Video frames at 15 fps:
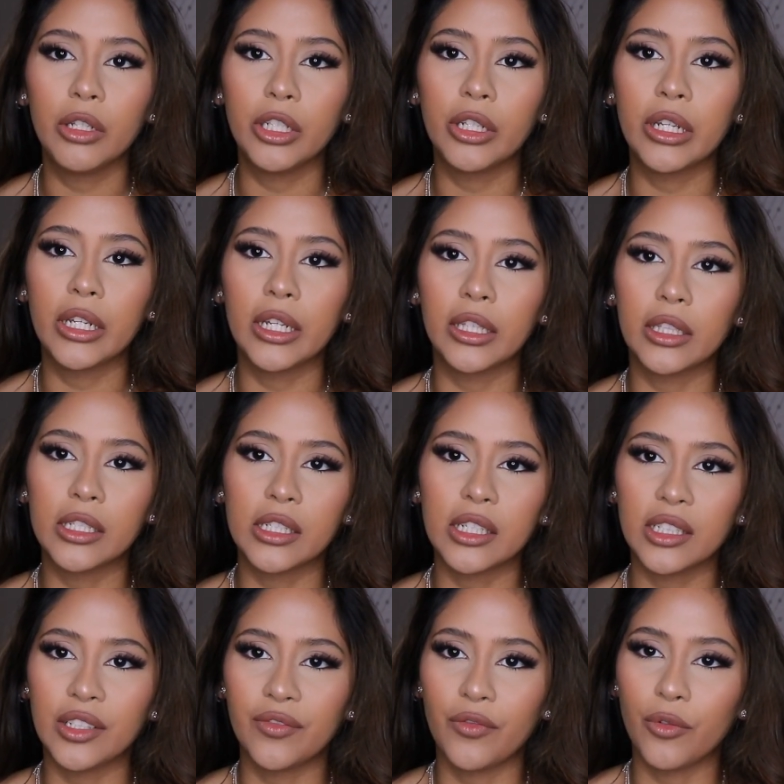You can get this
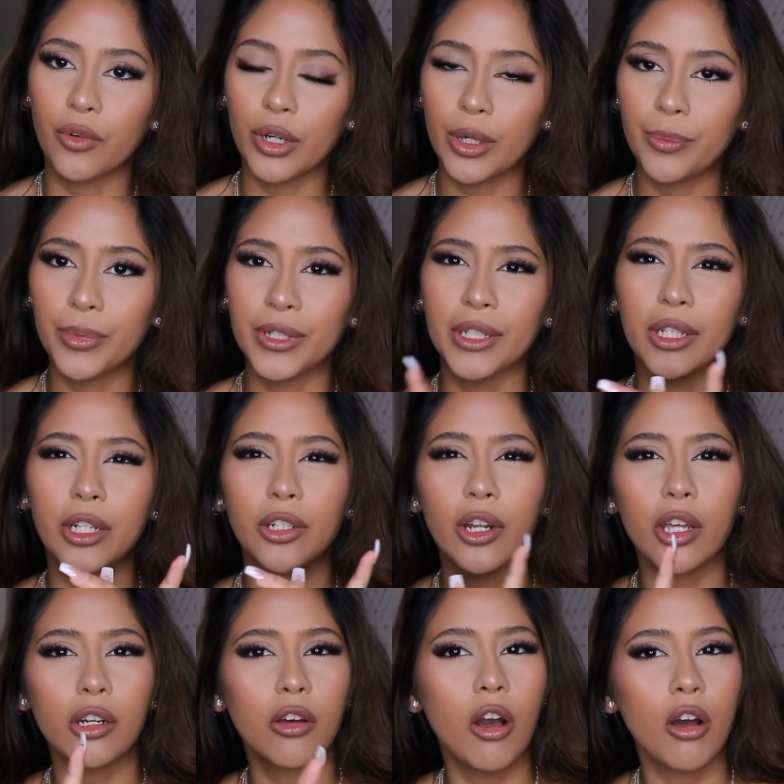at Sephora, but
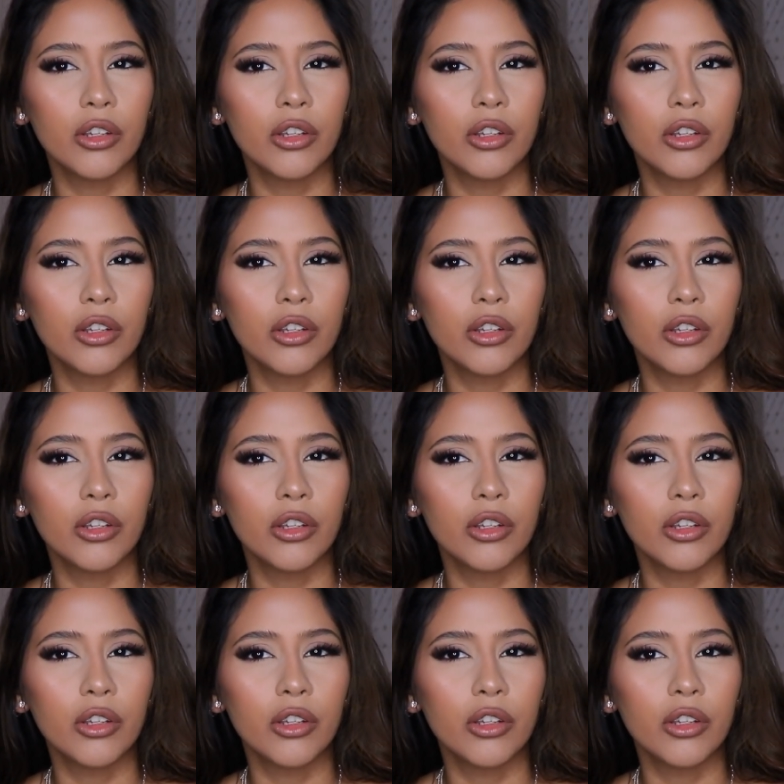not